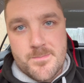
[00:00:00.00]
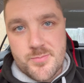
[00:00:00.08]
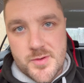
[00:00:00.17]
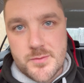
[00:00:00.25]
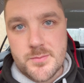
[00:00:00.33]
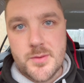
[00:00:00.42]

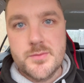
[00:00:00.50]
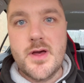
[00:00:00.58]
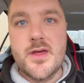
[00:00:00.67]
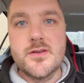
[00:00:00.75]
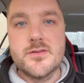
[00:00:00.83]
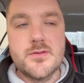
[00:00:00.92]
Bits and bobs
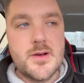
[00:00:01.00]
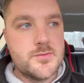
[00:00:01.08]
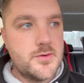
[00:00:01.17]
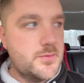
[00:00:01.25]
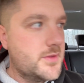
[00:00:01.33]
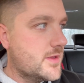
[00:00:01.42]
like this are
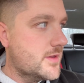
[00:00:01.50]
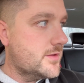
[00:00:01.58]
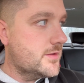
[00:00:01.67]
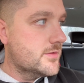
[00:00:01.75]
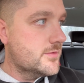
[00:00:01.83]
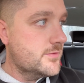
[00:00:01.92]
absolutely key